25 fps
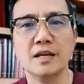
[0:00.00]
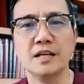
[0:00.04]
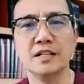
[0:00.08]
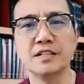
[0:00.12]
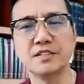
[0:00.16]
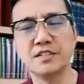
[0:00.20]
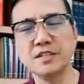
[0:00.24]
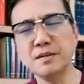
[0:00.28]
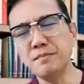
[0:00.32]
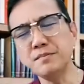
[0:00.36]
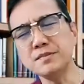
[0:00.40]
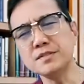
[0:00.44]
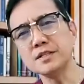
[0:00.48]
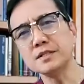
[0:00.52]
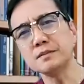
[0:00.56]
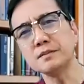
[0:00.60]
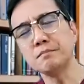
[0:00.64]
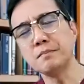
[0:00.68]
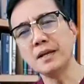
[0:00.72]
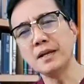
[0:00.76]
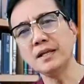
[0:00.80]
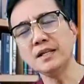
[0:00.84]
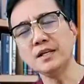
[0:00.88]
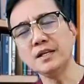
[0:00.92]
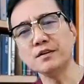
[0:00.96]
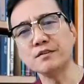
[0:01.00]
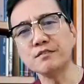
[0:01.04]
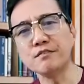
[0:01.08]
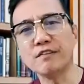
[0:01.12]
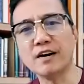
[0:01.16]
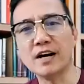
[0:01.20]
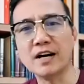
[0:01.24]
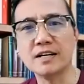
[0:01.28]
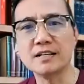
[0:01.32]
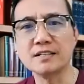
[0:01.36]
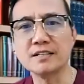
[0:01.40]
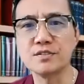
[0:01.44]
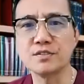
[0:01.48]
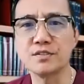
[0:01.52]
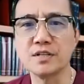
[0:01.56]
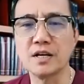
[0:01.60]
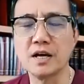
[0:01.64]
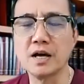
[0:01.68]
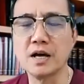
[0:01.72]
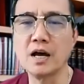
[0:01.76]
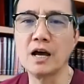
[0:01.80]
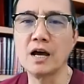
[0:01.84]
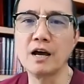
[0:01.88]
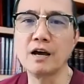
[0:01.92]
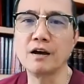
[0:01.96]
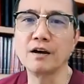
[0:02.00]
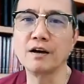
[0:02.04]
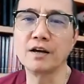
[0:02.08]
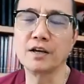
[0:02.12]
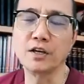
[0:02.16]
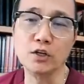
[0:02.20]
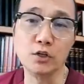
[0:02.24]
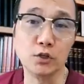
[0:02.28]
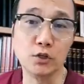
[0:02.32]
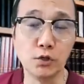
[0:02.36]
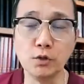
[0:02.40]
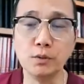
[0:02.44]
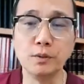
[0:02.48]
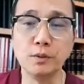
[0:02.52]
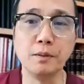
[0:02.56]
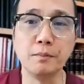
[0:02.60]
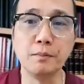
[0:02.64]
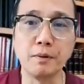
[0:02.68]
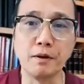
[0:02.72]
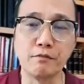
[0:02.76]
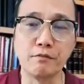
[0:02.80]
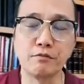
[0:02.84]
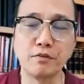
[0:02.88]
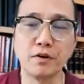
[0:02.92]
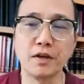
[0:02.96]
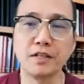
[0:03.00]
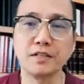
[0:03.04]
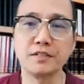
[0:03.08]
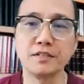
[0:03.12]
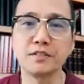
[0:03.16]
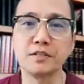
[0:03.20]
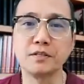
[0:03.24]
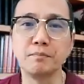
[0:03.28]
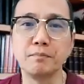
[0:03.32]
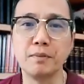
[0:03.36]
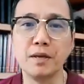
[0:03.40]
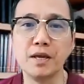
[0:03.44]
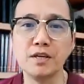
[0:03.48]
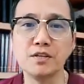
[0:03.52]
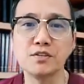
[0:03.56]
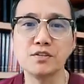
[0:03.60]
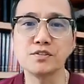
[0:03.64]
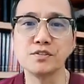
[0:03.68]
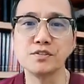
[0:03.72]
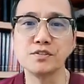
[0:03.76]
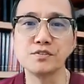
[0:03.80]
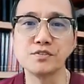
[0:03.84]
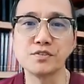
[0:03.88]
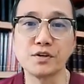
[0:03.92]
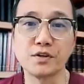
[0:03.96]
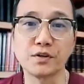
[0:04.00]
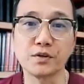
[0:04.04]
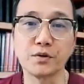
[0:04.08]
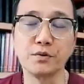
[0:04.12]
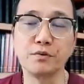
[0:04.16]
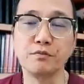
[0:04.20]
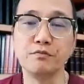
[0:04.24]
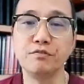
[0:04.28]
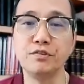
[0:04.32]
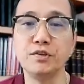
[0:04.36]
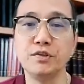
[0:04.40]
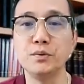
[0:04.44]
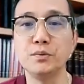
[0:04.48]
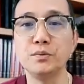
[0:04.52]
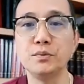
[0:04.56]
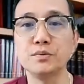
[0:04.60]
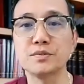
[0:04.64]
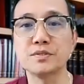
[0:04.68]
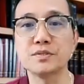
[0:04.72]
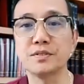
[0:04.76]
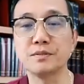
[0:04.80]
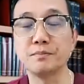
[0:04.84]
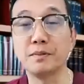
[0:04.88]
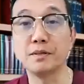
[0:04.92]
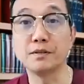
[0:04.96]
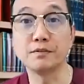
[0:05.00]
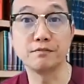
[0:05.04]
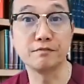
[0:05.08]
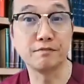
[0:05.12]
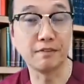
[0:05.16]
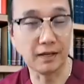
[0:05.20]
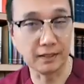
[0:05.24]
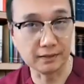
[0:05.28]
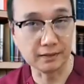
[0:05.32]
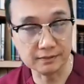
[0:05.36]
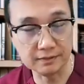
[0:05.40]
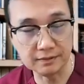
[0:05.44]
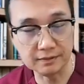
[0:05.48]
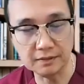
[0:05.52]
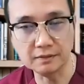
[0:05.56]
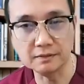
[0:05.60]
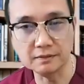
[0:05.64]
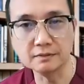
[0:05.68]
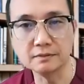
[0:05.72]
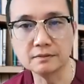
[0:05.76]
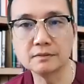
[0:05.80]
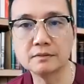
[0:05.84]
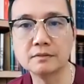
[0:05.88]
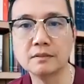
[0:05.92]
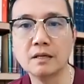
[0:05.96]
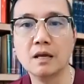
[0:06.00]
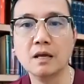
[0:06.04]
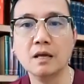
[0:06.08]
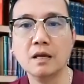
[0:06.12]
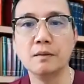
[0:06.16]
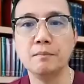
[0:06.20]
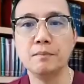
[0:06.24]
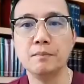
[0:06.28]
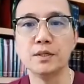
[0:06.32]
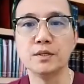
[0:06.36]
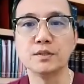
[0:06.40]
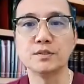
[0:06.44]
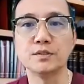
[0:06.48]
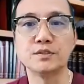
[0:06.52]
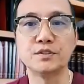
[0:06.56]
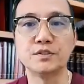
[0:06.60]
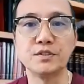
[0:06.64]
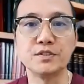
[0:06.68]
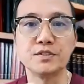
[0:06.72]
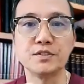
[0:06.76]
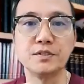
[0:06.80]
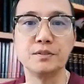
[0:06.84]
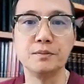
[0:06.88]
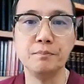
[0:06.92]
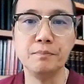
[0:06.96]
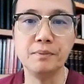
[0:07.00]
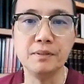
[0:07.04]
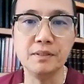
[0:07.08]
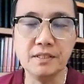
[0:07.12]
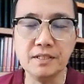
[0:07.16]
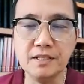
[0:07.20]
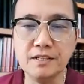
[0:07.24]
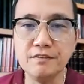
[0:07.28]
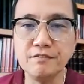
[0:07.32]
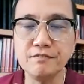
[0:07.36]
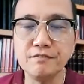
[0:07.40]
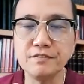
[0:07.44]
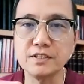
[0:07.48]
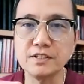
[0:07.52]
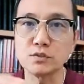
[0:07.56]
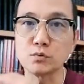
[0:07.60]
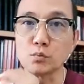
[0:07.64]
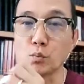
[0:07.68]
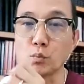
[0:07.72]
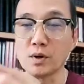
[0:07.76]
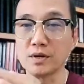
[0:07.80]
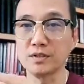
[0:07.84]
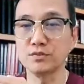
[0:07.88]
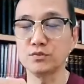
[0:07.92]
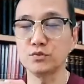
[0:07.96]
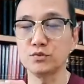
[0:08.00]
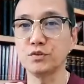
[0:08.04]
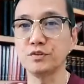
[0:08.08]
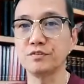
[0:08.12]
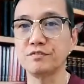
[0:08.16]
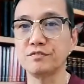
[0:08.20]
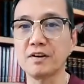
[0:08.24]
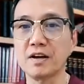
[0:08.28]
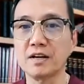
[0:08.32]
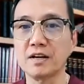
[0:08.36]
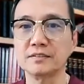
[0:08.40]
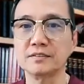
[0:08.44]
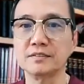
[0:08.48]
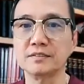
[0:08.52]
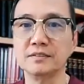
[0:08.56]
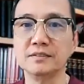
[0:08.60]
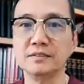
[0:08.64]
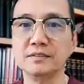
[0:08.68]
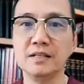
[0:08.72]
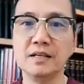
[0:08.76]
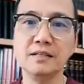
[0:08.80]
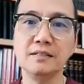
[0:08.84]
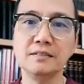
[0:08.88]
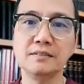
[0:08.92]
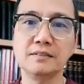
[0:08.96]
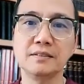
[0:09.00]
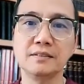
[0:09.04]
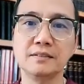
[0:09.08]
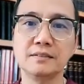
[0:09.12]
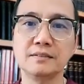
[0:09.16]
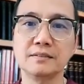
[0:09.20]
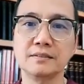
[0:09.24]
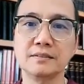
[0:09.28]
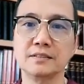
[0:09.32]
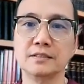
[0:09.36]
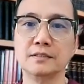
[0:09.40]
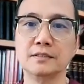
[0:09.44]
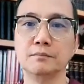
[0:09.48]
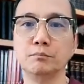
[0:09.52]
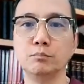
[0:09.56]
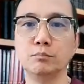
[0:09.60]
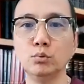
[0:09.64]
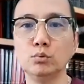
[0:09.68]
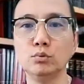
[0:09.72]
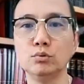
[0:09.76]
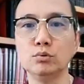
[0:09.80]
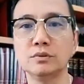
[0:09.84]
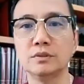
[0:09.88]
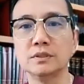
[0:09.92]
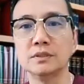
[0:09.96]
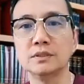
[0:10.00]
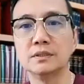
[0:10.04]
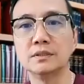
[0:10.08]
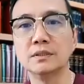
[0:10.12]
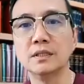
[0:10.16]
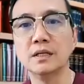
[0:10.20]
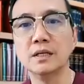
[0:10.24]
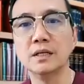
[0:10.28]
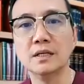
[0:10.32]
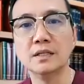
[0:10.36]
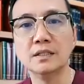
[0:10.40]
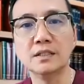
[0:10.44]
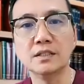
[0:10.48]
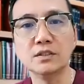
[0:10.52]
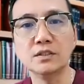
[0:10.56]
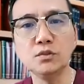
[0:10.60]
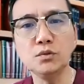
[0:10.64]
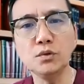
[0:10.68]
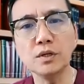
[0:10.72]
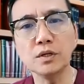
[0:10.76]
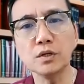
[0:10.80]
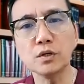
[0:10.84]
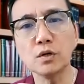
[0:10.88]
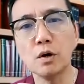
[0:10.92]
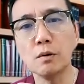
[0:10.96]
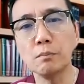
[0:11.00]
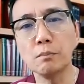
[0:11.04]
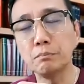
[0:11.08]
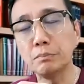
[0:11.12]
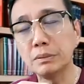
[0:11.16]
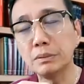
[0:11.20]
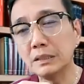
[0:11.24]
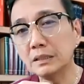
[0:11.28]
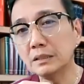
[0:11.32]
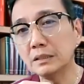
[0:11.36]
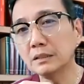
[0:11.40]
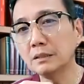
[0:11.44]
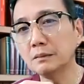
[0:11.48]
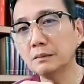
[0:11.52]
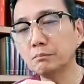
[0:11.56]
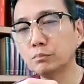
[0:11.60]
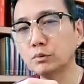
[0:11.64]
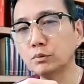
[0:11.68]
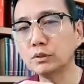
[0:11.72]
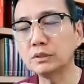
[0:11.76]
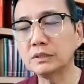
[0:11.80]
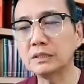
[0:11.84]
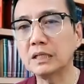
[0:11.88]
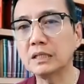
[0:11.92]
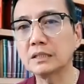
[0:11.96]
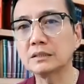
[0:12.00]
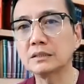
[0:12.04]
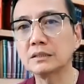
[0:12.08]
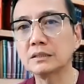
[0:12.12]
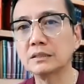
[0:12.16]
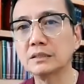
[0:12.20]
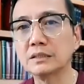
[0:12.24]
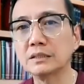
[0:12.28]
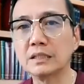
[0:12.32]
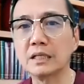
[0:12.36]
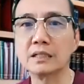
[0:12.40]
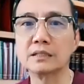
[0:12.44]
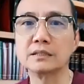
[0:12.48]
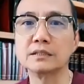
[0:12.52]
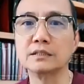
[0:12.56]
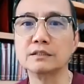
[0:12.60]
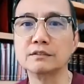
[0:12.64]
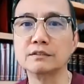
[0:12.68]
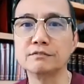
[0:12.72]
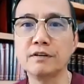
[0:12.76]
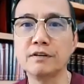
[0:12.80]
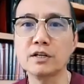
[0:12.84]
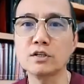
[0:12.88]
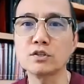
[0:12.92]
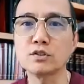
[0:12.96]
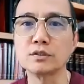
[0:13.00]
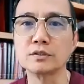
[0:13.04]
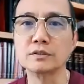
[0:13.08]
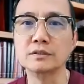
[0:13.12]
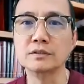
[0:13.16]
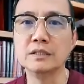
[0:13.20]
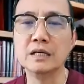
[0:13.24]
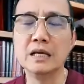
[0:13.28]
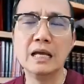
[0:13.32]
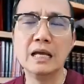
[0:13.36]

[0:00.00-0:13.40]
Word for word: It seems that many of us, uh, including my friends and patients, are confused about vaccines because there is the belief that once you're vaccinated and boosted, that you are completely protected against infection.